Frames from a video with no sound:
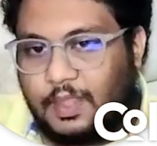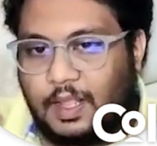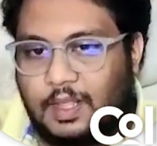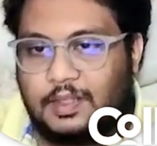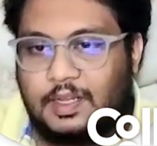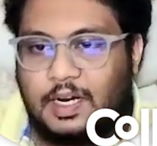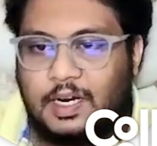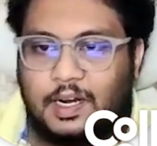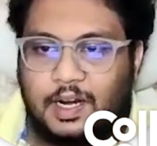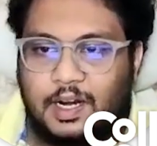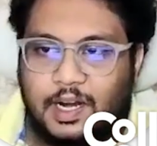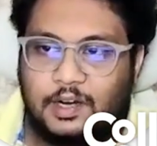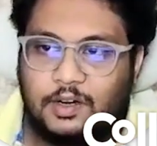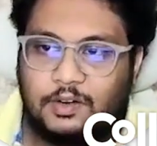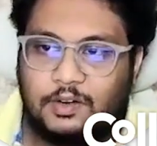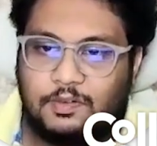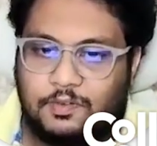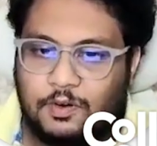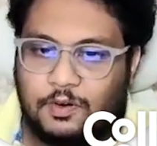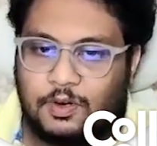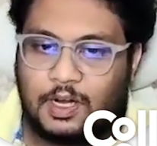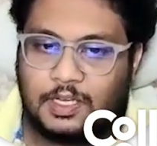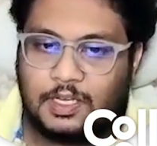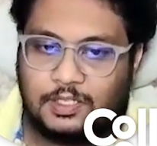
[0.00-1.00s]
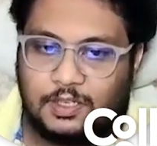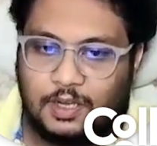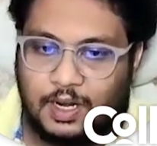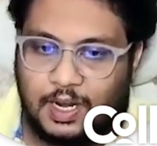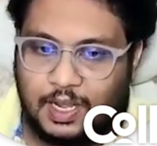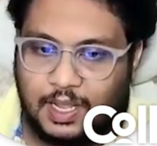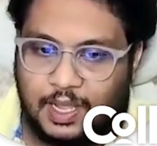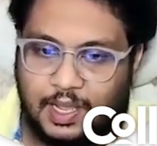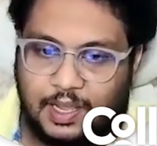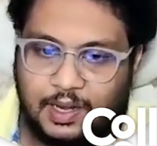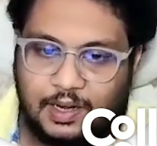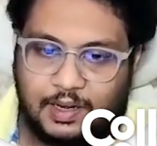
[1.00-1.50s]
they try to focus on
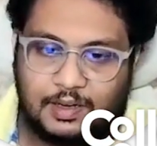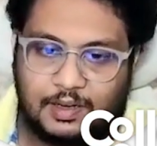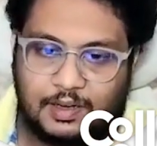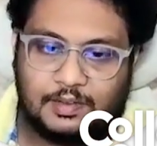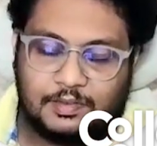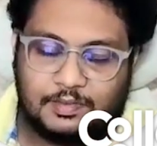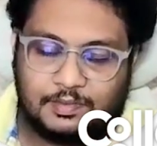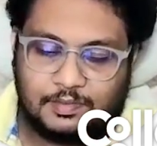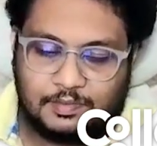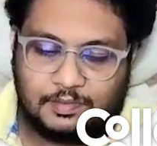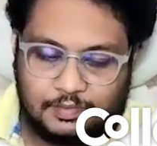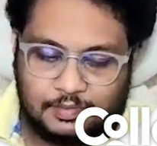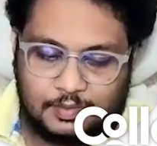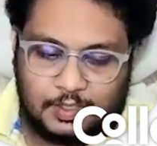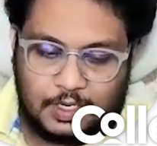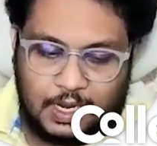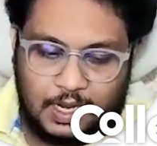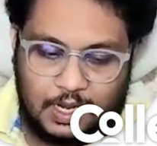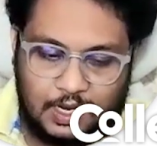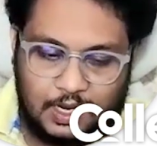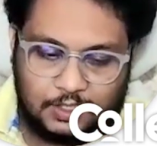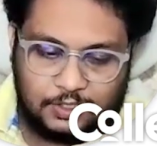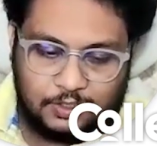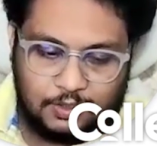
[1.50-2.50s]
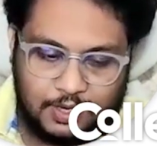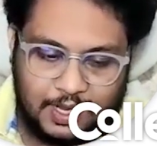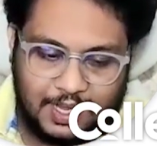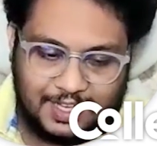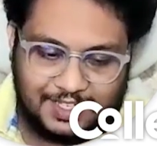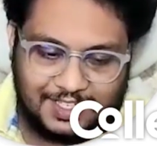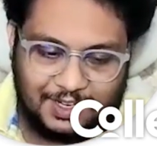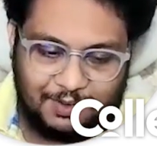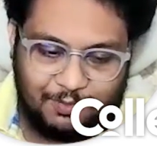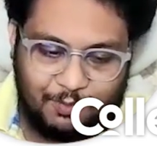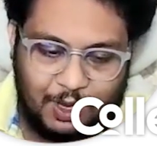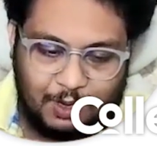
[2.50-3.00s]
again,
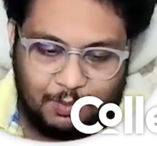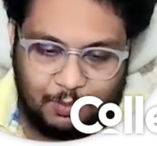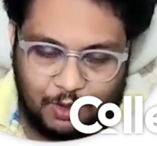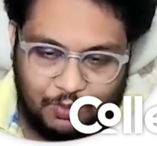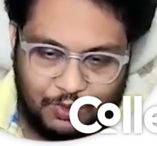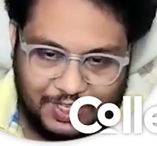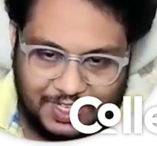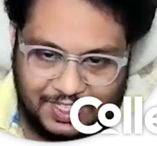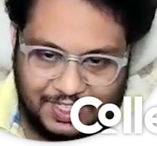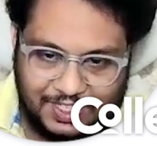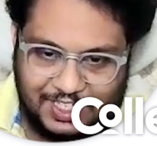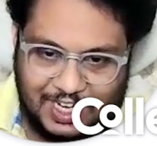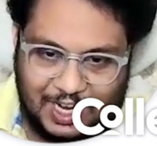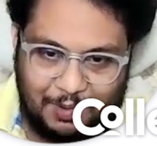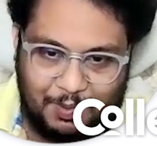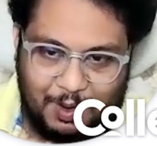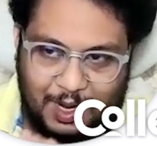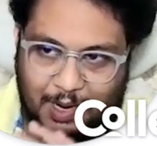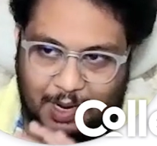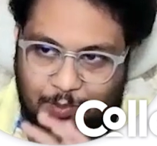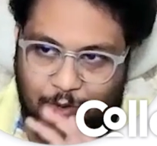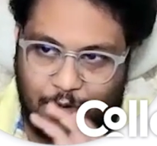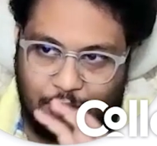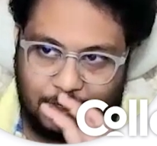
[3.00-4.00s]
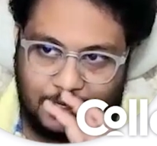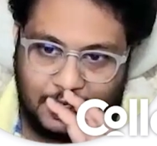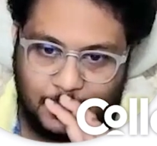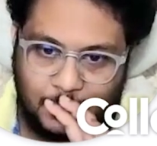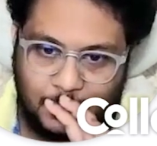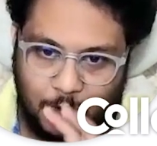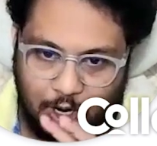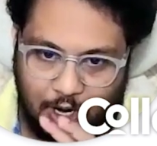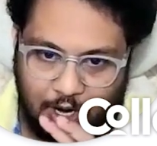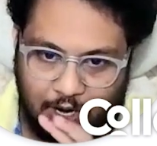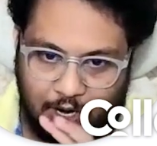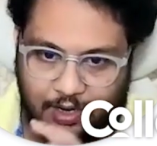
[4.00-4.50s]
showcasing one more vision statement about this
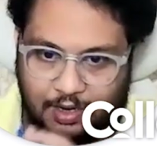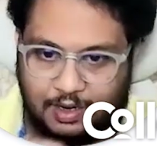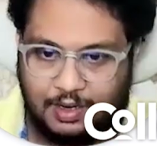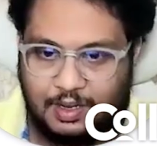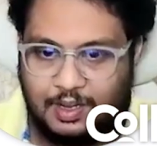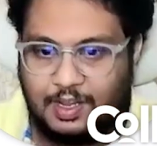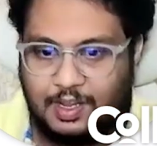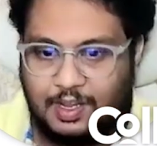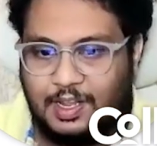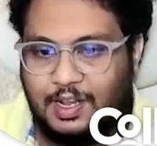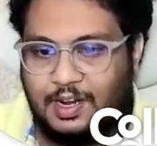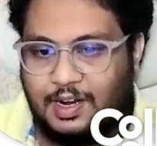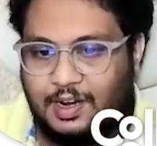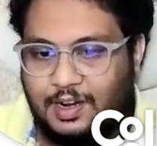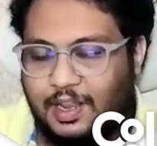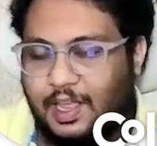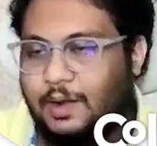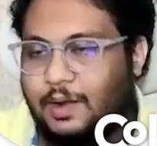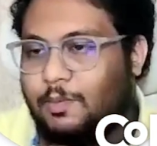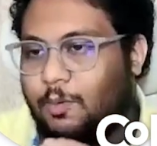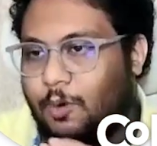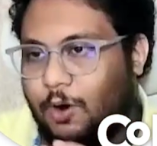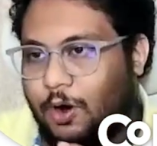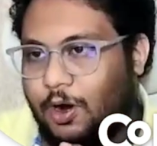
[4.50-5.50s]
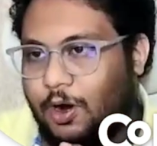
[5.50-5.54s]
product, like